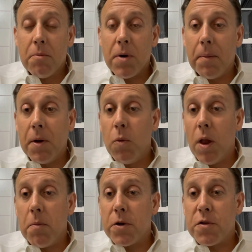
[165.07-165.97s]
Probably one of
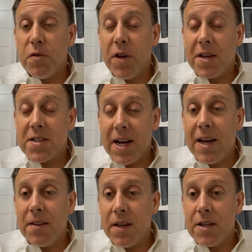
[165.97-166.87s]
the most
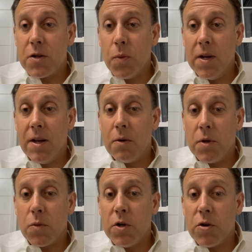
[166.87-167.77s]
exciting things that we did
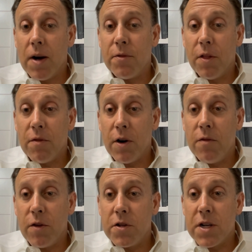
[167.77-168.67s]
was we tried for the very
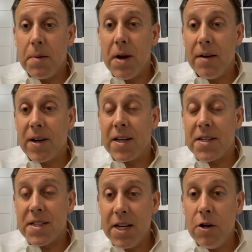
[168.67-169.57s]
first time to have a
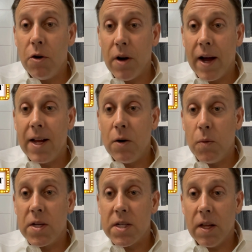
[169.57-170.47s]
casino night.
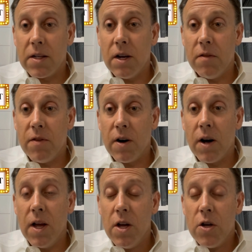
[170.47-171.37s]
We selected a
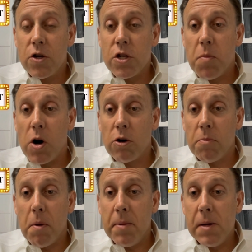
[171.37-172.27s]
very small
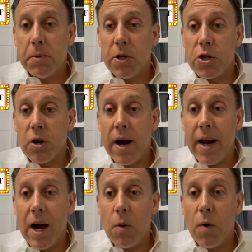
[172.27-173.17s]
group of people to try it
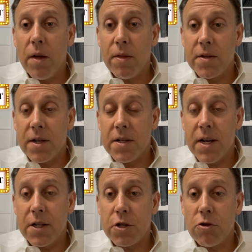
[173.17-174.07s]
out with as a
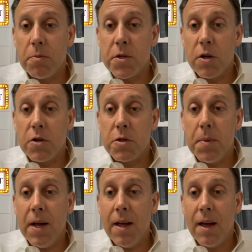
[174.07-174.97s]
test group, so to
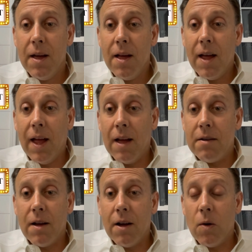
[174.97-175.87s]
speak, and
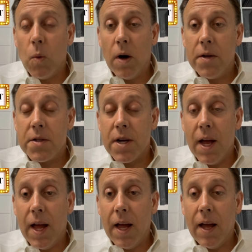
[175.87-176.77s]
it was
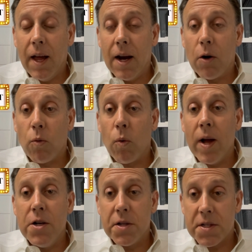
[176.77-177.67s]
a, an
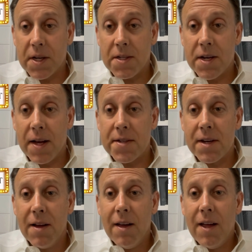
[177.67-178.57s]
outrageous success.
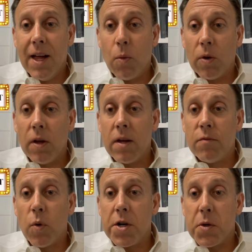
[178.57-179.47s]
And we're looking
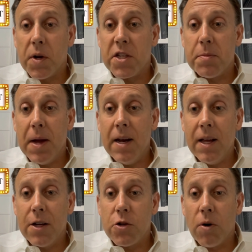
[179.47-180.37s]
forward to expanding
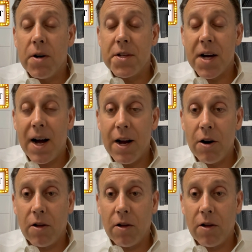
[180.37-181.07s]
it to our entire